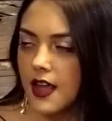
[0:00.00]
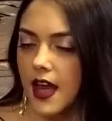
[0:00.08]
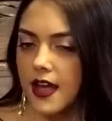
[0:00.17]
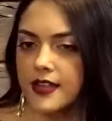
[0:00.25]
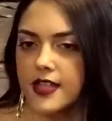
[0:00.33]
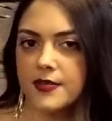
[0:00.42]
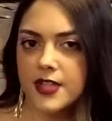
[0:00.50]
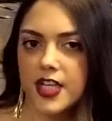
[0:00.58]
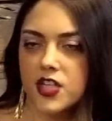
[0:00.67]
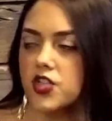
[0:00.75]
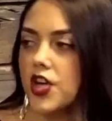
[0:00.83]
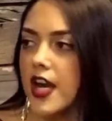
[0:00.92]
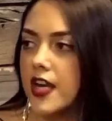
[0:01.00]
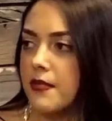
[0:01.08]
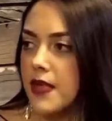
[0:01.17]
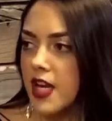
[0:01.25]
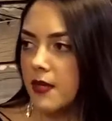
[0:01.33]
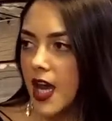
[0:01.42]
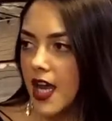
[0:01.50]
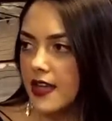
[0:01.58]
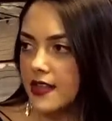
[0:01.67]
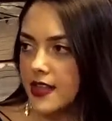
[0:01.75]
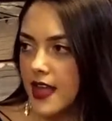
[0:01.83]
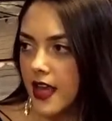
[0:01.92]
Yeah, it seems like it's trying to
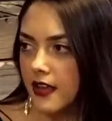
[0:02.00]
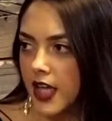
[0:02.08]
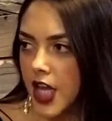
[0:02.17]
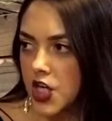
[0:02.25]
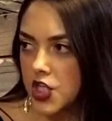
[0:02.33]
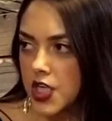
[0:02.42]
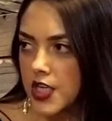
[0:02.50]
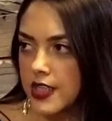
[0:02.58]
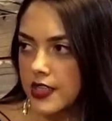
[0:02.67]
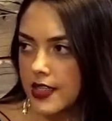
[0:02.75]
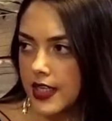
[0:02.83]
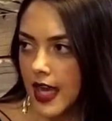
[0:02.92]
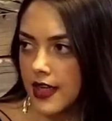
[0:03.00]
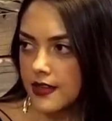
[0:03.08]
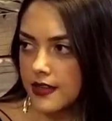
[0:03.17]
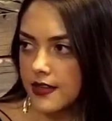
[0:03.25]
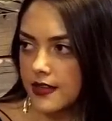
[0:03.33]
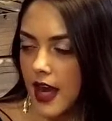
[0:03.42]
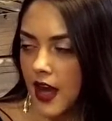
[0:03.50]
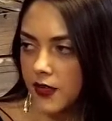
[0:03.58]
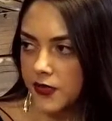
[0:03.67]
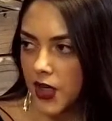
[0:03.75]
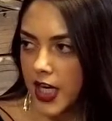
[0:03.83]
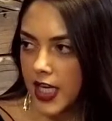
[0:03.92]
minimize the allegations against Al
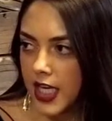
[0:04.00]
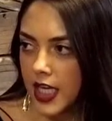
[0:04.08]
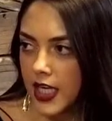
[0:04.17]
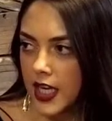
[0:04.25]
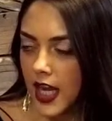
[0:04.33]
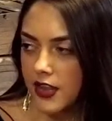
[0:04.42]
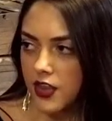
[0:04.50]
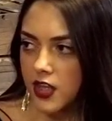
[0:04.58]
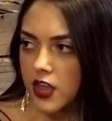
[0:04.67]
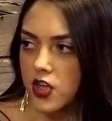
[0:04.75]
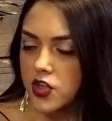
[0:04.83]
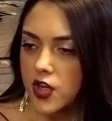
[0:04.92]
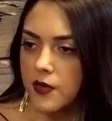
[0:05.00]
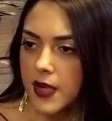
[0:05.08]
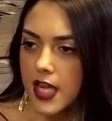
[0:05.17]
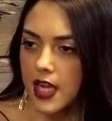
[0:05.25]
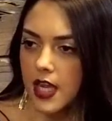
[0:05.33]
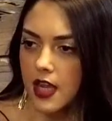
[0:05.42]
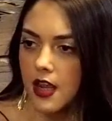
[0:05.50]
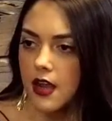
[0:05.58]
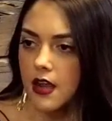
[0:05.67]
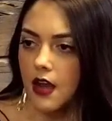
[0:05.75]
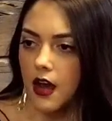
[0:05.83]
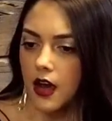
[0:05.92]
Franken. I think they should be
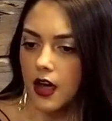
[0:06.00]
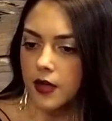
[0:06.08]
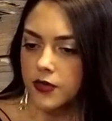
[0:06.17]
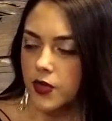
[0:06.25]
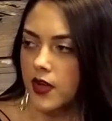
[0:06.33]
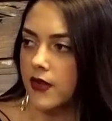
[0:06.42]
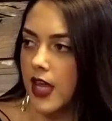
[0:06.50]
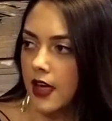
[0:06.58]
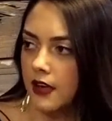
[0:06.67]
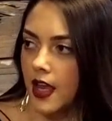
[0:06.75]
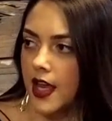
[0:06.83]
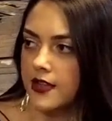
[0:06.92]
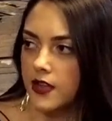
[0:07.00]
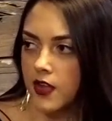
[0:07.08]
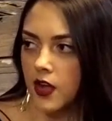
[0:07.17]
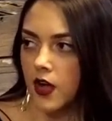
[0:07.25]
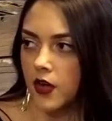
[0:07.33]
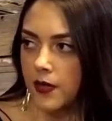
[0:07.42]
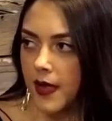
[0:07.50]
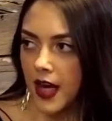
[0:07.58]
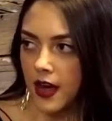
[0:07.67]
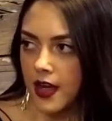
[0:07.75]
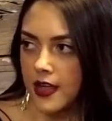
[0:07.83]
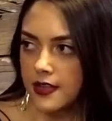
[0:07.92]
sort of analyzed on their own
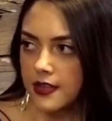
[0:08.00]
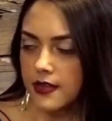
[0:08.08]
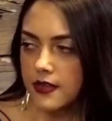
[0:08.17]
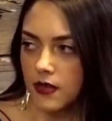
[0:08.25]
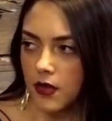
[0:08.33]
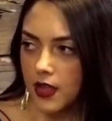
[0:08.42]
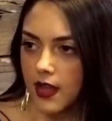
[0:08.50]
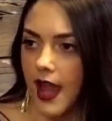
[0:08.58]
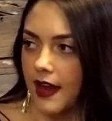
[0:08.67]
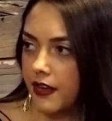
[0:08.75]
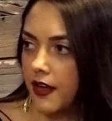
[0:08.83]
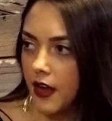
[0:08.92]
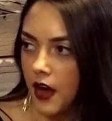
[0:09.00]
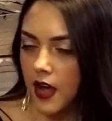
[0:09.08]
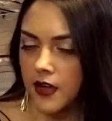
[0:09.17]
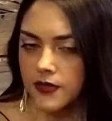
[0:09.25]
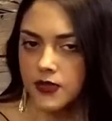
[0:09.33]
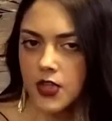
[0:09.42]
merits or lack thereof.